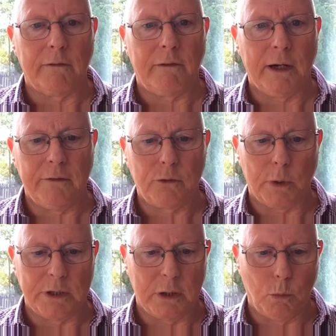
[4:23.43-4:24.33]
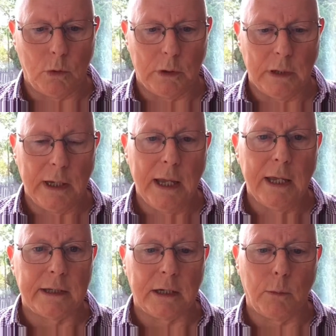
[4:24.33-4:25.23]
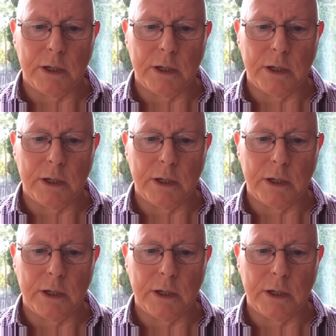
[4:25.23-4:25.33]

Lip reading: 521, that